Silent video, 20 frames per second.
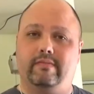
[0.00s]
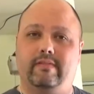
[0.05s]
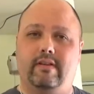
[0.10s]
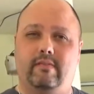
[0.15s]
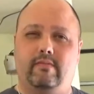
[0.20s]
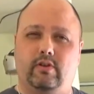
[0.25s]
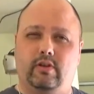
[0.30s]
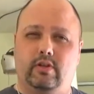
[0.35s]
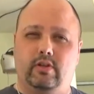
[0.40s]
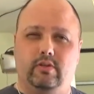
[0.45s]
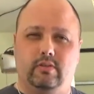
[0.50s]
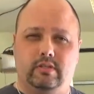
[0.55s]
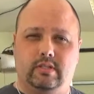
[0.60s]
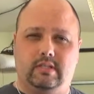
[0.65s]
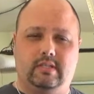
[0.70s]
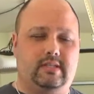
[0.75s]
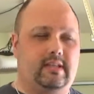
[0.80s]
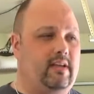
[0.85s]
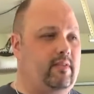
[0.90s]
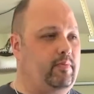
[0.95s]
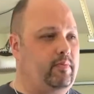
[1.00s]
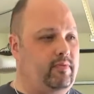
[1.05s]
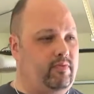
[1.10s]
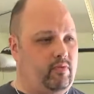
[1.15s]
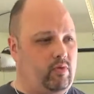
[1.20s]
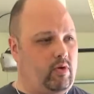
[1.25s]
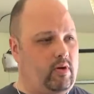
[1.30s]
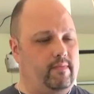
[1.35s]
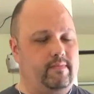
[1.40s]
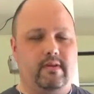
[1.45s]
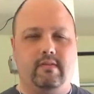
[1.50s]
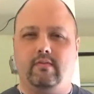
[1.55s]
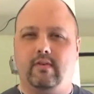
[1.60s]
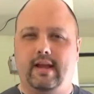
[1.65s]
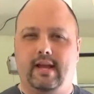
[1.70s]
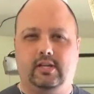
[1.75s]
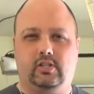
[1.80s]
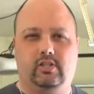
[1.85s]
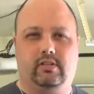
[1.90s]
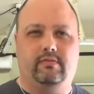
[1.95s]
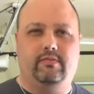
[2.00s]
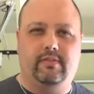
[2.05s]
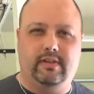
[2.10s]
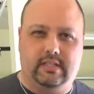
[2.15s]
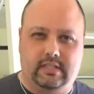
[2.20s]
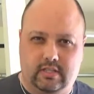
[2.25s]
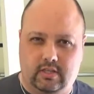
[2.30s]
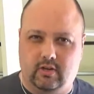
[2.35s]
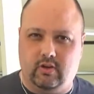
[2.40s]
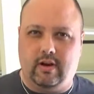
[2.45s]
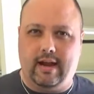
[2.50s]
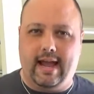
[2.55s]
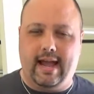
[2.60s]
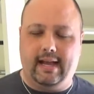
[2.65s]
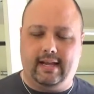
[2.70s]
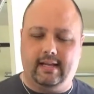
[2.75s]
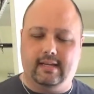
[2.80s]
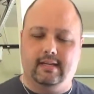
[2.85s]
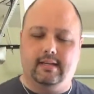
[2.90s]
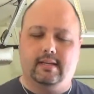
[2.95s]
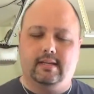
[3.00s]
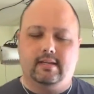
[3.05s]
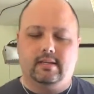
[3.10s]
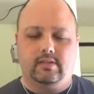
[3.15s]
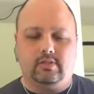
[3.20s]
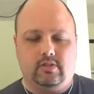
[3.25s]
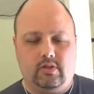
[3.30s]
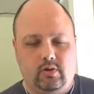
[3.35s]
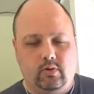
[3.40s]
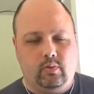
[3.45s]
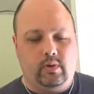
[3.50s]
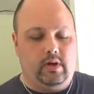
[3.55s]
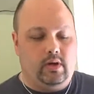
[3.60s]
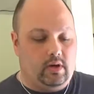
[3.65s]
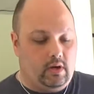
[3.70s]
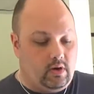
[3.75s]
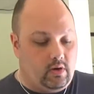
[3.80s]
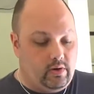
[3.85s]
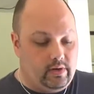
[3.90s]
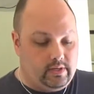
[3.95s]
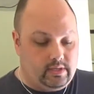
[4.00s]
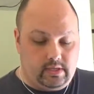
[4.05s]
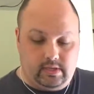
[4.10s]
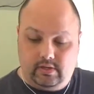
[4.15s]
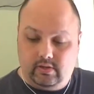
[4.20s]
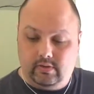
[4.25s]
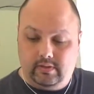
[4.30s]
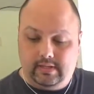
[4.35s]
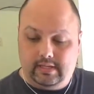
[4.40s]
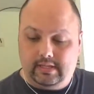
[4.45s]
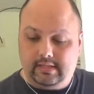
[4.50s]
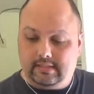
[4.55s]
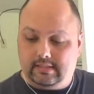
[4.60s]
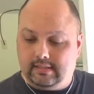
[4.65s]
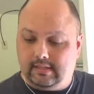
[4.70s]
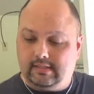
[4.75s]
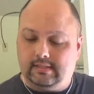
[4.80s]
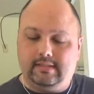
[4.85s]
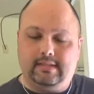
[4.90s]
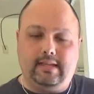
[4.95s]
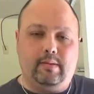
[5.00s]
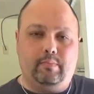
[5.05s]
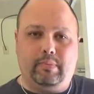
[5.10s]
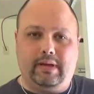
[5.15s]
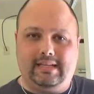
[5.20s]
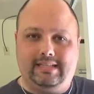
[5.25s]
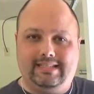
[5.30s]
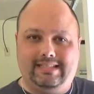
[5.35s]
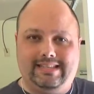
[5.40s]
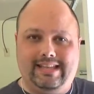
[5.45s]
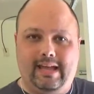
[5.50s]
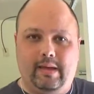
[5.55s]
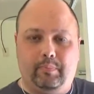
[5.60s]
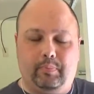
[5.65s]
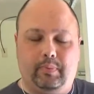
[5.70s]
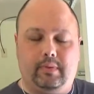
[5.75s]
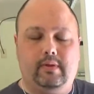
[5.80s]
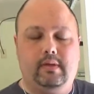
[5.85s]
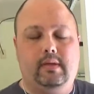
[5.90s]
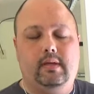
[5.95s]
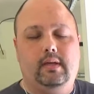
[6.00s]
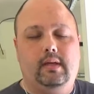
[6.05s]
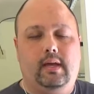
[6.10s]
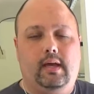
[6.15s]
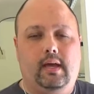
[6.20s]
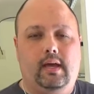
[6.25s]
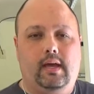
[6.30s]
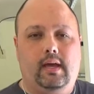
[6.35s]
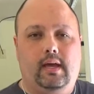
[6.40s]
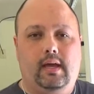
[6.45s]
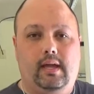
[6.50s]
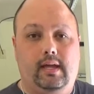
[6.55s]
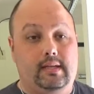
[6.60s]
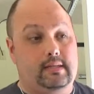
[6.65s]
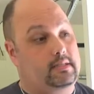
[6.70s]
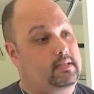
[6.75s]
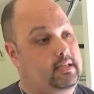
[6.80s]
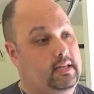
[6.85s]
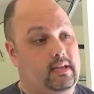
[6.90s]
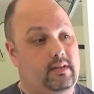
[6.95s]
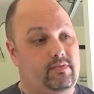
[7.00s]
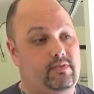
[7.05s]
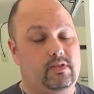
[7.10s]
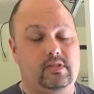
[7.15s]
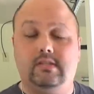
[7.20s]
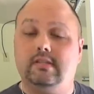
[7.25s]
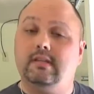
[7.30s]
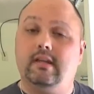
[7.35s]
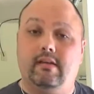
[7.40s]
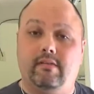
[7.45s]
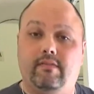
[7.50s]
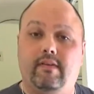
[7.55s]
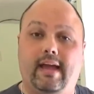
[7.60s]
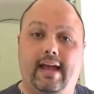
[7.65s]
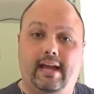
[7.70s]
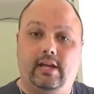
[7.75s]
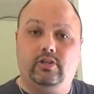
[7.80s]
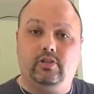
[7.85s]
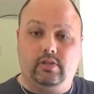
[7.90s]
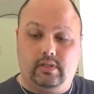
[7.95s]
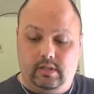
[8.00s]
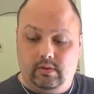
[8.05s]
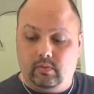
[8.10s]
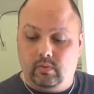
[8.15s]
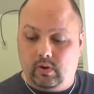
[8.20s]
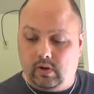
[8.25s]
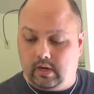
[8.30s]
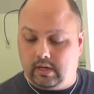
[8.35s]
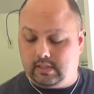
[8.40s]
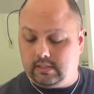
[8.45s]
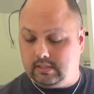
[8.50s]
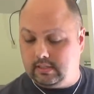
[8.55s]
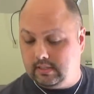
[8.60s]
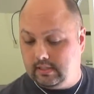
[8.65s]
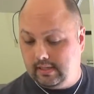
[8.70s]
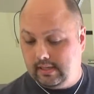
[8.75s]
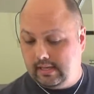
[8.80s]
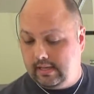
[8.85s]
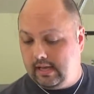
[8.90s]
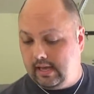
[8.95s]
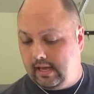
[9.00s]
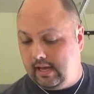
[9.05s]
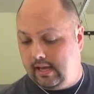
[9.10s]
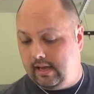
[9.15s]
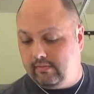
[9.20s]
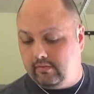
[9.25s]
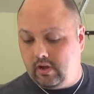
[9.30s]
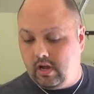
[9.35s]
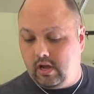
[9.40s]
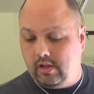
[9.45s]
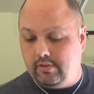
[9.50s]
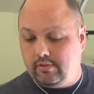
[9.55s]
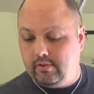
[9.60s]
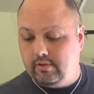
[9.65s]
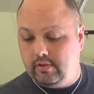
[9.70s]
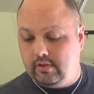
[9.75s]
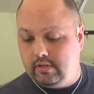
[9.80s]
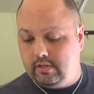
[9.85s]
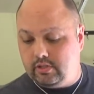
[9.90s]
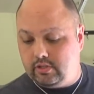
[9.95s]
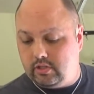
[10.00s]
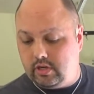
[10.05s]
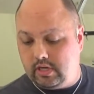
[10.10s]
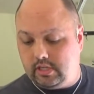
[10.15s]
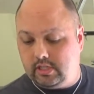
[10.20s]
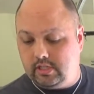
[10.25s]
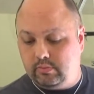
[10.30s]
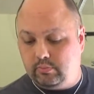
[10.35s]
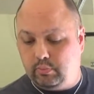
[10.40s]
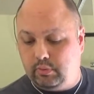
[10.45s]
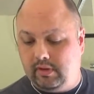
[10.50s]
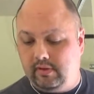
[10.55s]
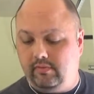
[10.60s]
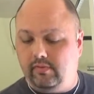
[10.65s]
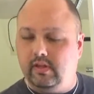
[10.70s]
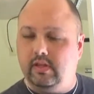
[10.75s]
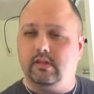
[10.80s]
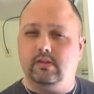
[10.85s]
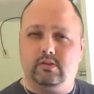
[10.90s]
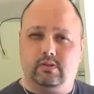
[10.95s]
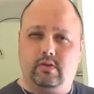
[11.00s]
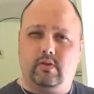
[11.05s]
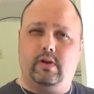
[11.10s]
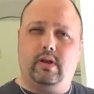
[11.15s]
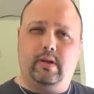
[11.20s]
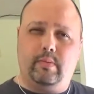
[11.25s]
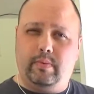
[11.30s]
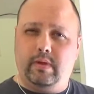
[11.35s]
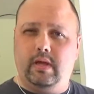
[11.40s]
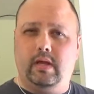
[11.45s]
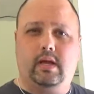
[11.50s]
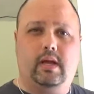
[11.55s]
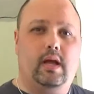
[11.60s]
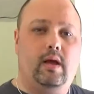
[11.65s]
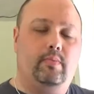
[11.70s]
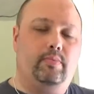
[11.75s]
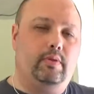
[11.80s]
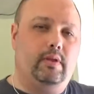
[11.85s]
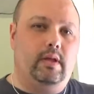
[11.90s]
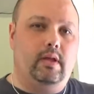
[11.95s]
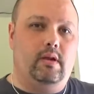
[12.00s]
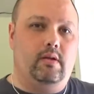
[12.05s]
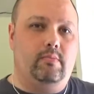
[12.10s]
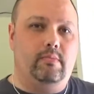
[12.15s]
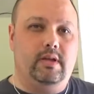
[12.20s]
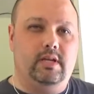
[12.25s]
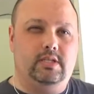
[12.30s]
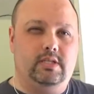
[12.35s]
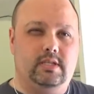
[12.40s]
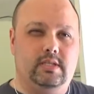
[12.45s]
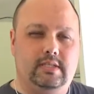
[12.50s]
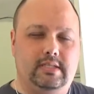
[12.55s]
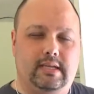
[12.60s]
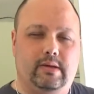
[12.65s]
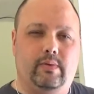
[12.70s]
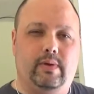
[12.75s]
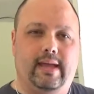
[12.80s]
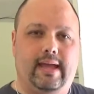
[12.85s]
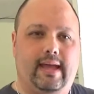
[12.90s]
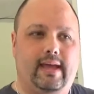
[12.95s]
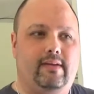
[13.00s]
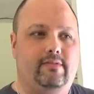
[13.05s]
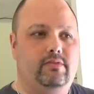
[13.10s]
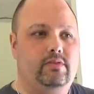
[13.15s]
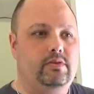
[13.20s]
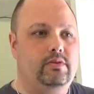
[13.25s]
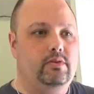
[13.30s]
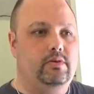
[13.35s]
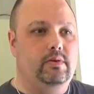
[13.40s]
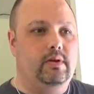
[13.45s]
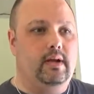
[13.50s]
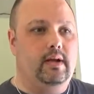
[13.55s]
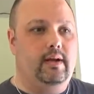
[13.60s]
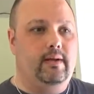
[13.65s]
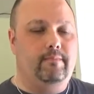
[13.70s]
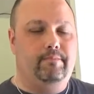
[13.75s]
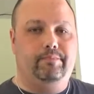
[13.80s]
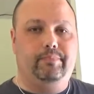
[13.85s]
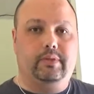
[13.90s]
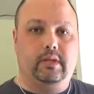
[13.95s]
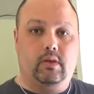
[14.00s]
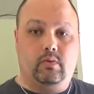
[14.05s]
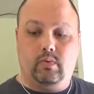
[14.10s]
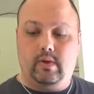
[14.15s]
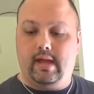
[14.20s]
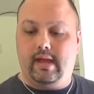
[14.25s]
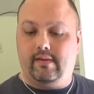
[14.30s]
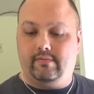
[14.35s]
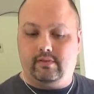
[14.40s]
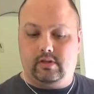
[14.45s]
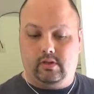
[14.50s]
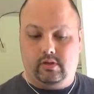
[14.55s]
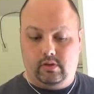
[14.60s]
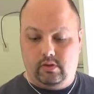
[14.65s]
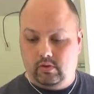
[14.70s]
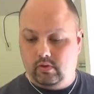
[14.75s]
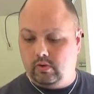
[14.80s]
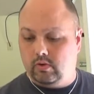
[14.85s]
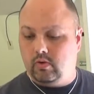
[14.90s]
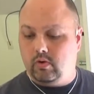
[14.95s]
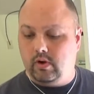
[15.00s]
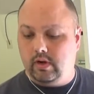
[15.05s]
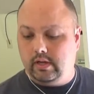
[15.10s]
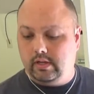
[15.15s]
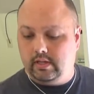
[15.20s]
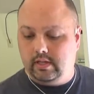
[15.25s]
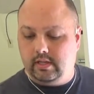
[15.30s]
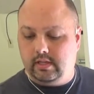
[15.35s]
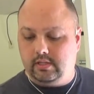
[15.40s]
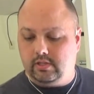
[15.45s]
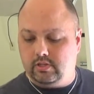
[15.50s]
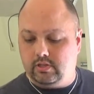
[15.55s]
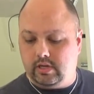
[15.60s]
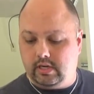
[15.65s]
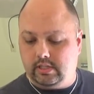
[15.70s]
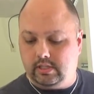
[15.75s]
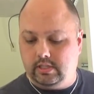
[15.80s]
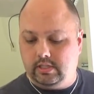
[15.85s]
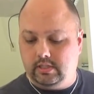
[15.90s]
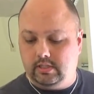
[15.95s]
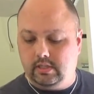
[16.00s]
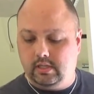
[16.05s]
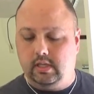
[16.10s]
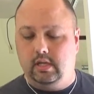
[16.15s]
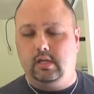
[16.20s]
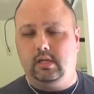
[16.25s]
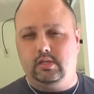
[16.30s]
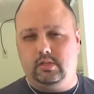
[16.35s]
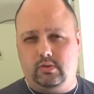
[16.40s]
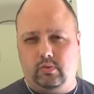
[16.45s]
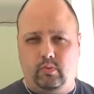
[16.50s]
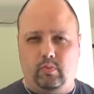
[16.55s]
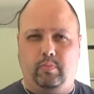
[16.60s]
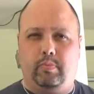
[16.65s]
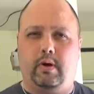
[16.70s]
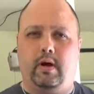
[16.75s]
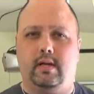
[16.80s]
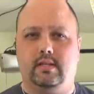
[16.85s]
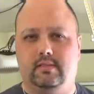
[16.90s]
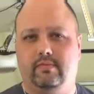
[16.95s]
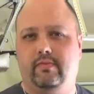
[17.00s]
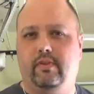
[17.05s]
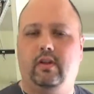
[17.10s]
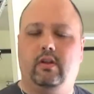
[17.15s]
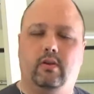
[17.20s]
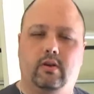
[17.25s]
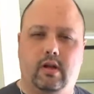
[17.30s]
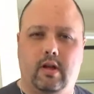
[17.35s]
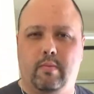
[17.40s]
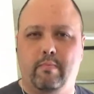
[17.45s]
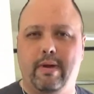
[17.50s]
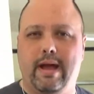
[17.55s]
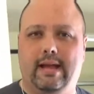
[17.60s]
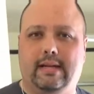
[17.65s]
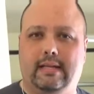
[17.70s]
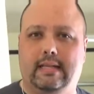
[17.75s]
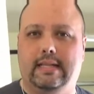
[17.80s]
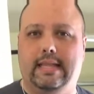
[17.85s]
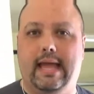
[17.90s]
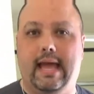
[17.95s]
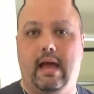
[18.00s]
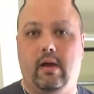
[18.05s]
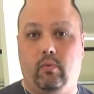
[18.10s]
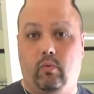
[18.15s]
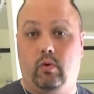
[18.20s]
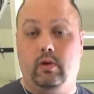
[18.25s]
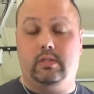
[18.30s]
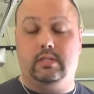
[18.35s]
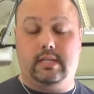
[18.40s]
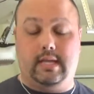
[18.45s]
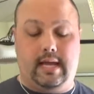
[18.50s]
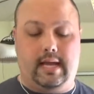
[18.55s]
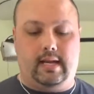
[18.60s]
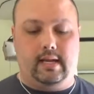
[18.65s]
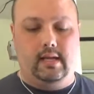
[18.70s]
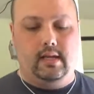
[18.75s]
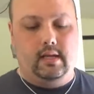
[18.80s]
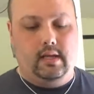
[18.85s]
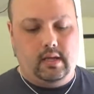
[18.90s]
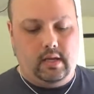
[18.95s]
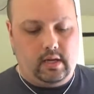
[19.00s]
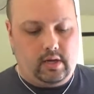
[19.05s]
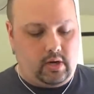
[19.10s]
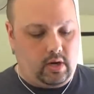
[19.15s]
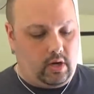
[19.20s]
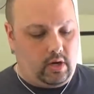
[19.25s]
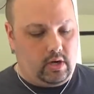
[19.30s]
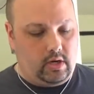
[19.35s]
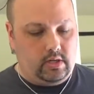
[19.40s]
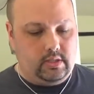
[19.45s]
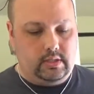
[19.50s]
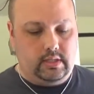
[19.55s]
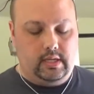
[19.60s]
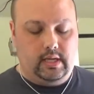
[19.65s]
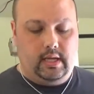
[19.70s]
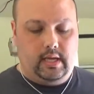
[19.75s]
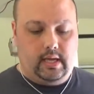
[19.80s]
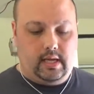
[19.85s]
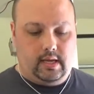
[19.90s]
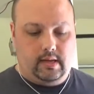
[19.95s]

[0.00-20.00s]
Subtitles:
I've never used this stuff before. I've never actually fixed a crack. So we are going to do this step by step and see if this stuff actually works. I've gone through the instructions briefly. There's going to be a couple of intermissions that we have to do according to the instructions. So we'll pause the video and come back to that once that occurs.